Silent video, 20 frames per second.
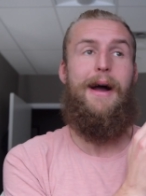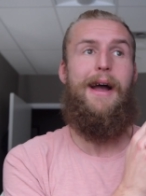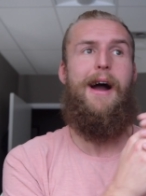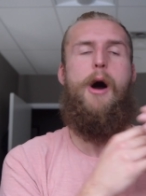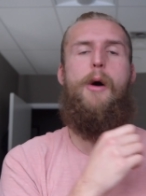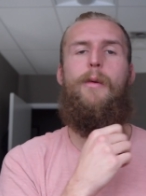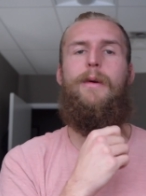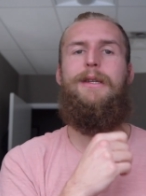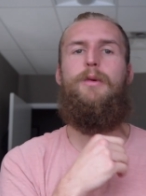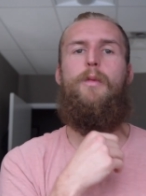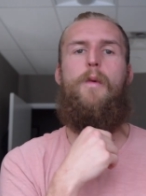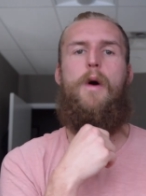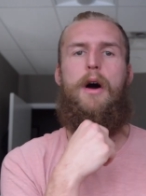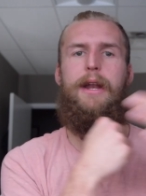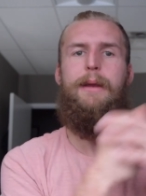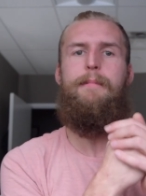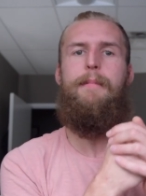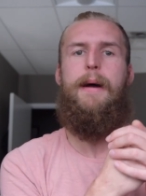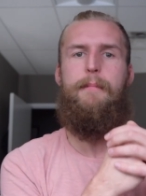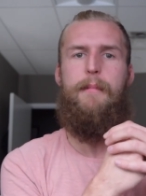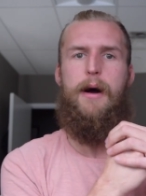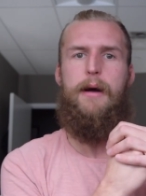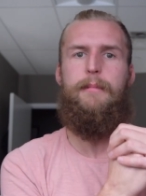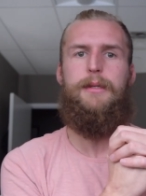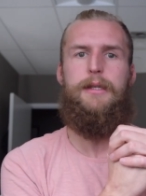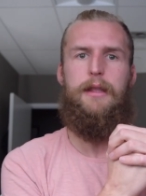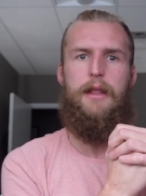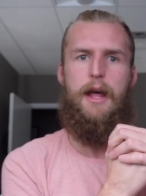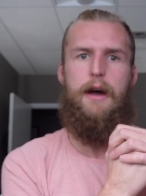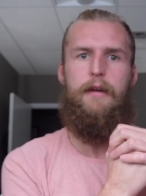I always wanted my
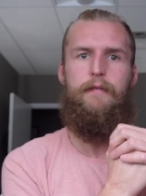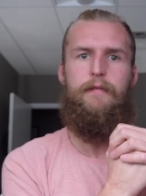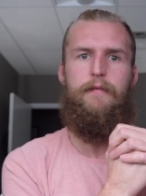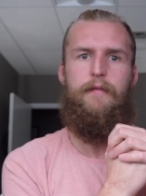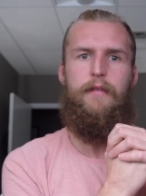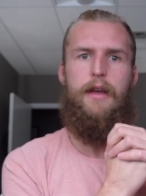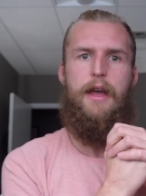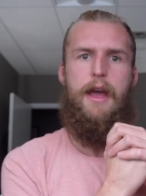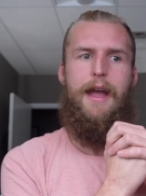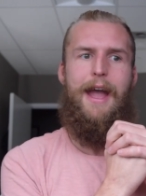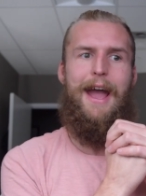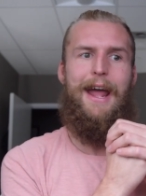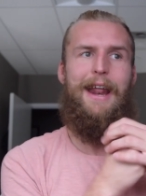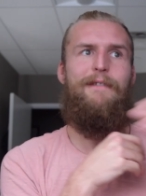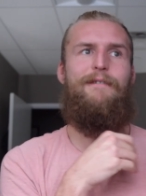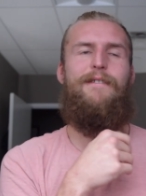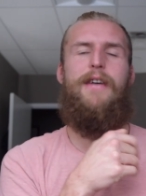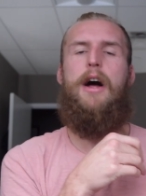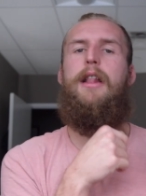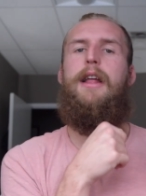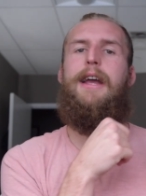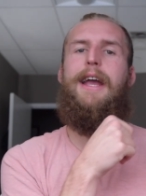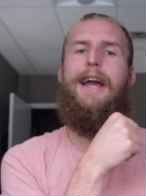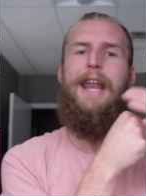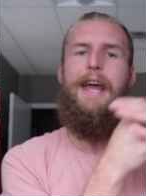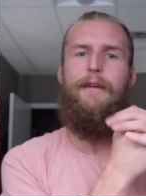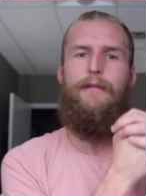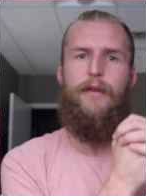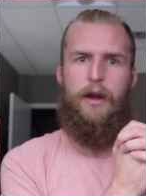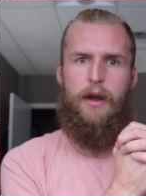mom's love and I felt like I
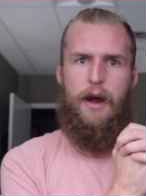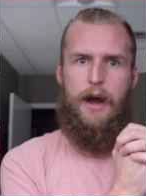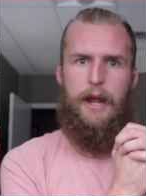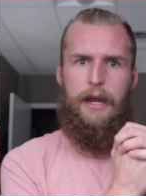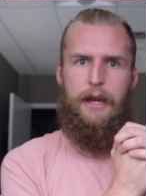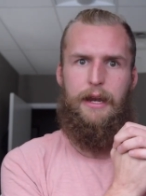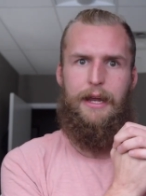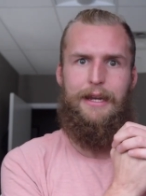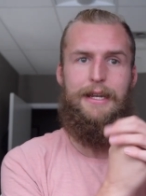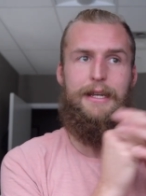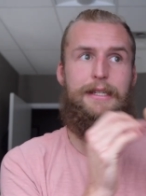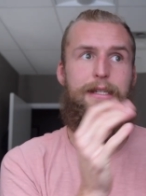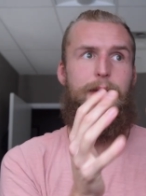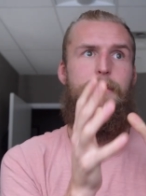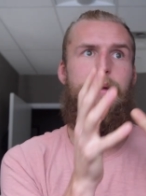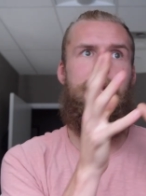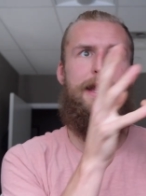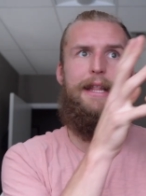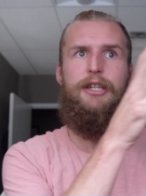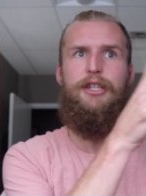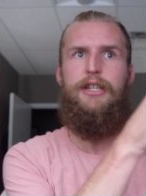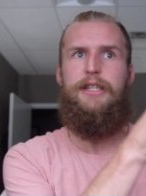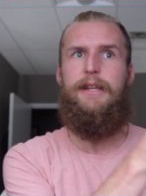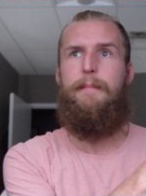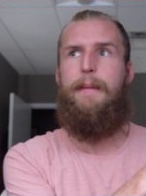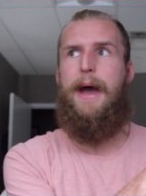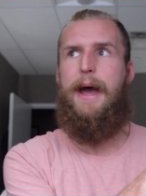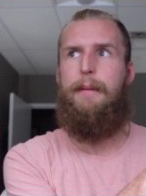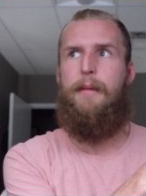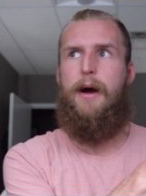never got it. It doesn't mean that she's a
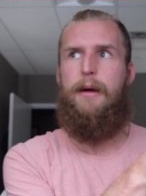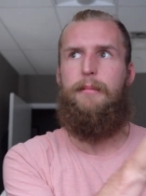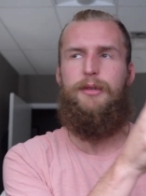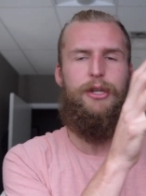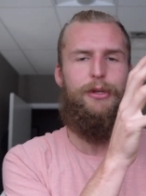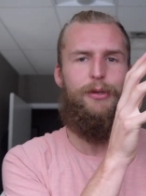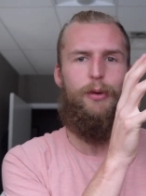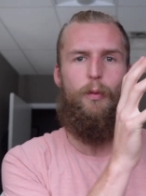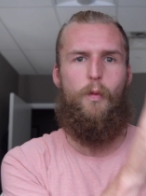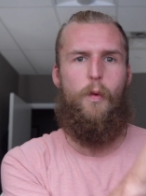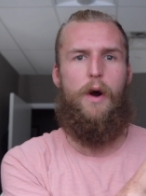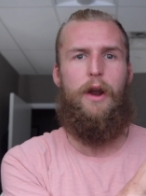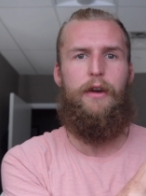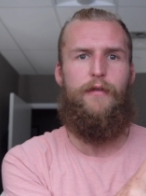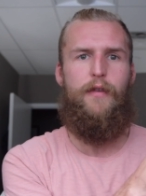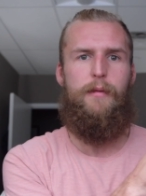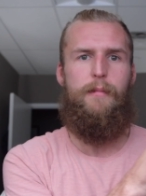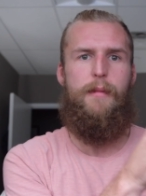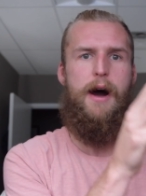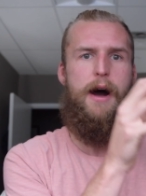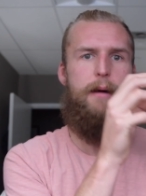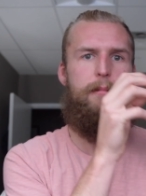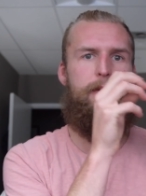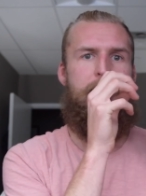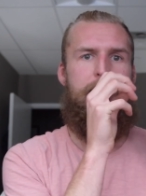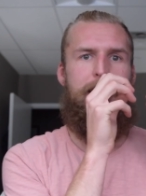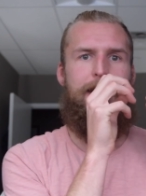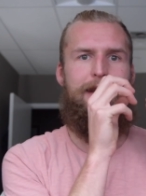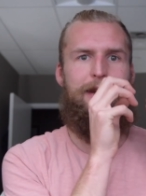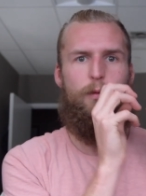bad mom. She's a wonderful mom,
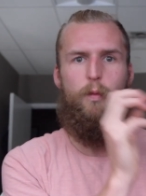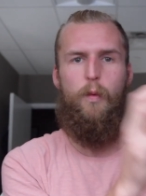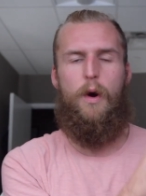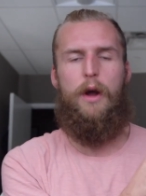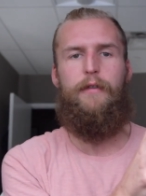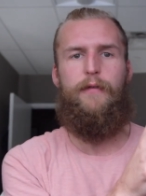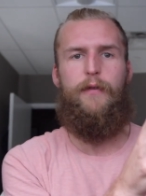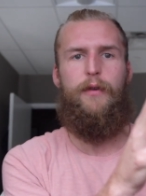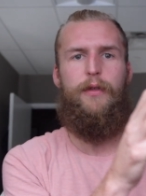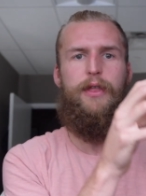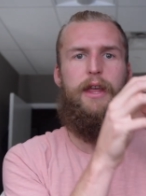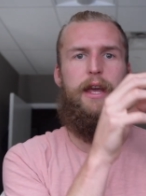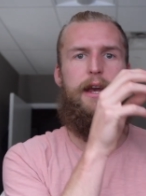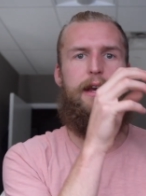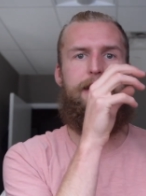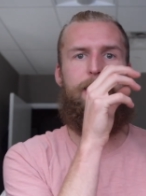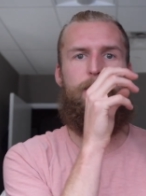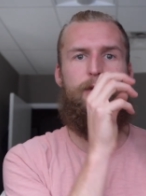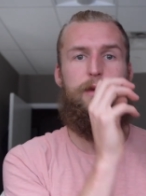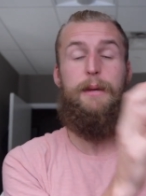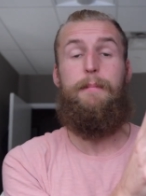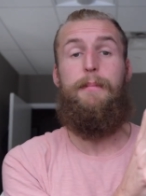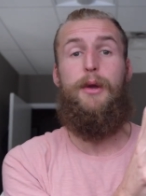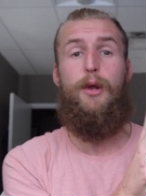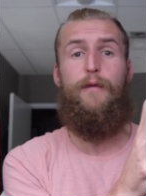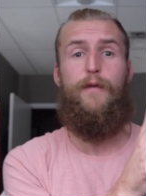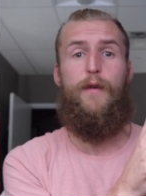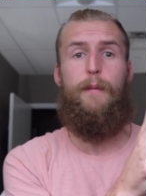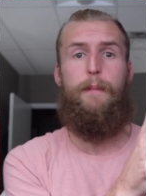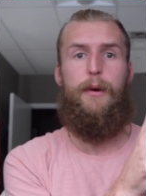did wonderful things, and was a
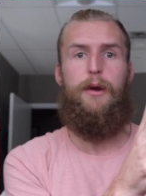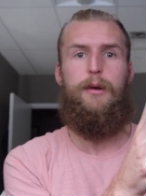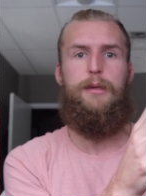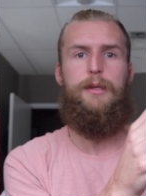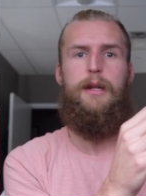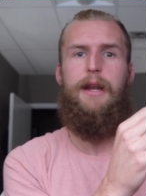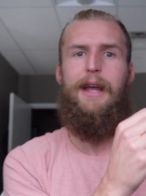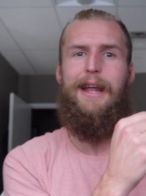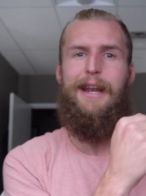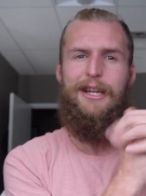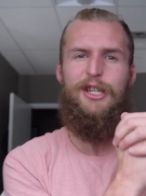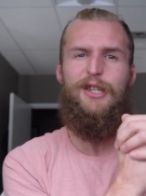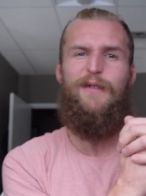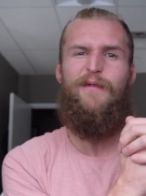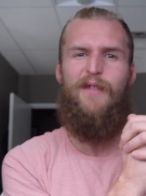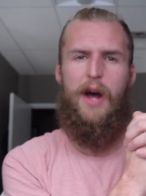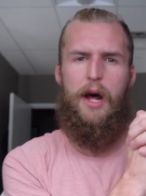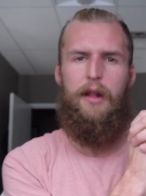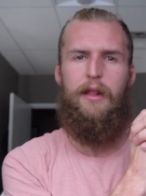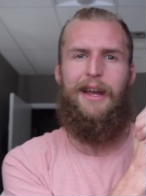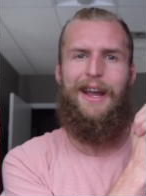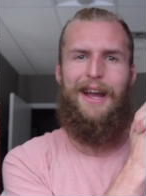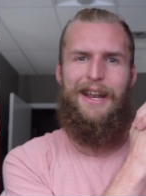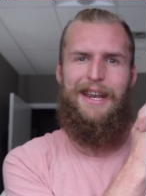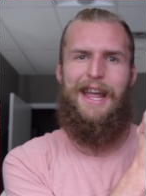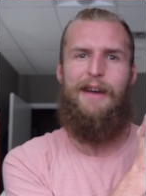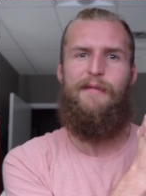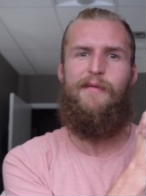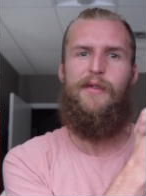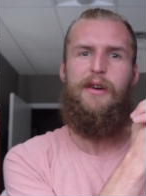beautiful person. And I just felt like I
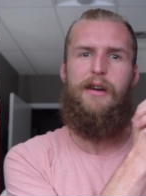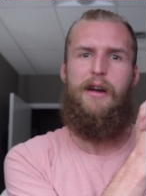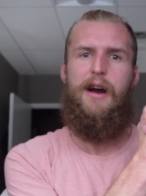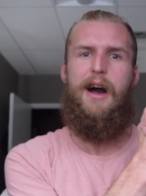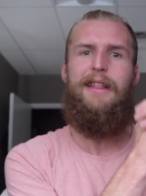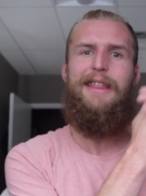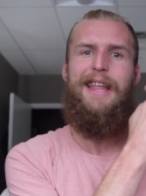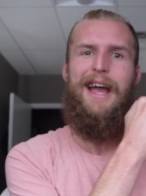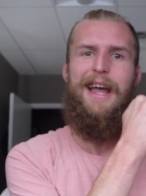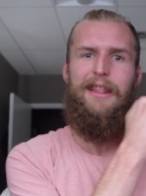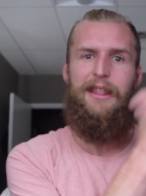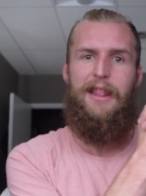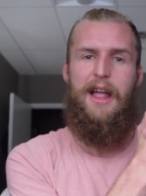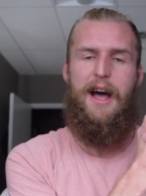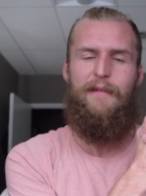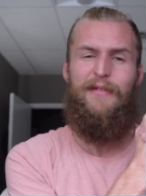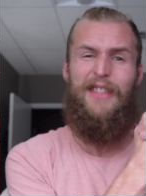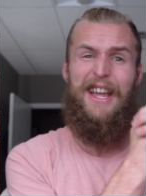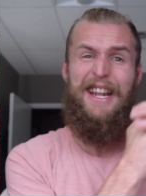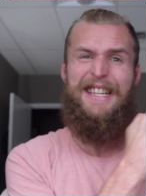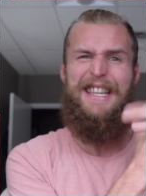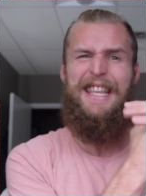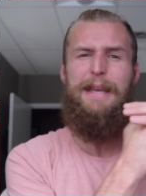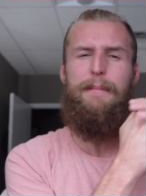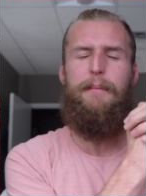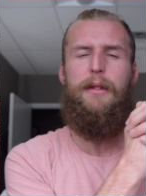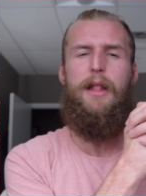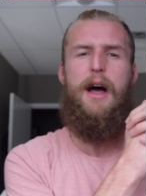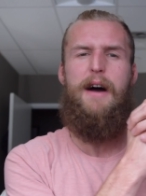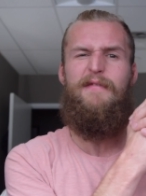never got that love, that
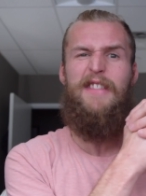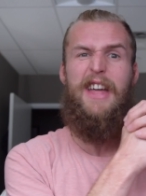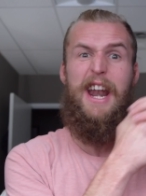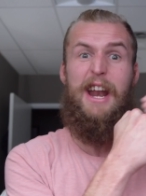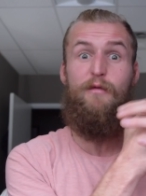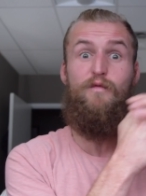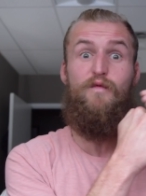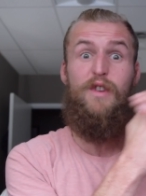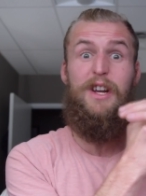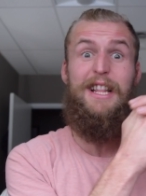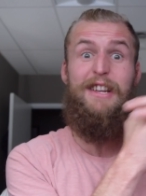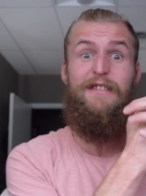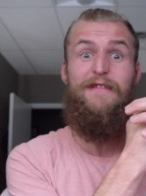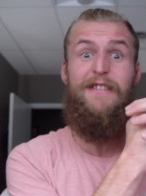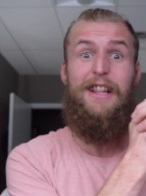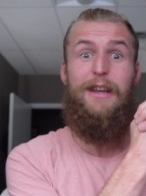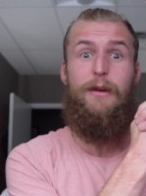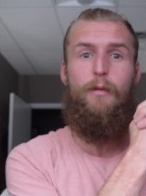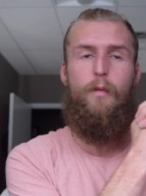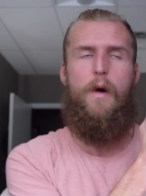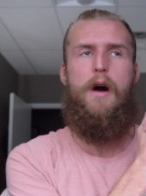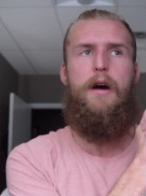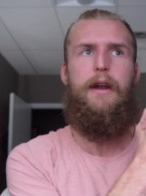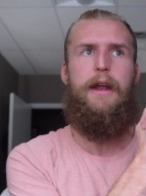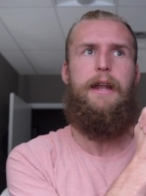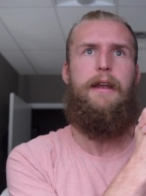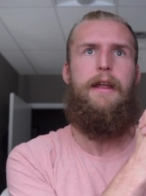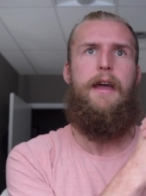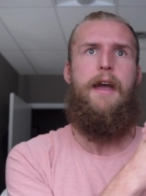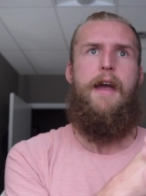deep love that I really, really
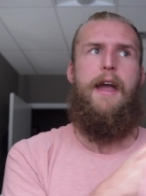wanted.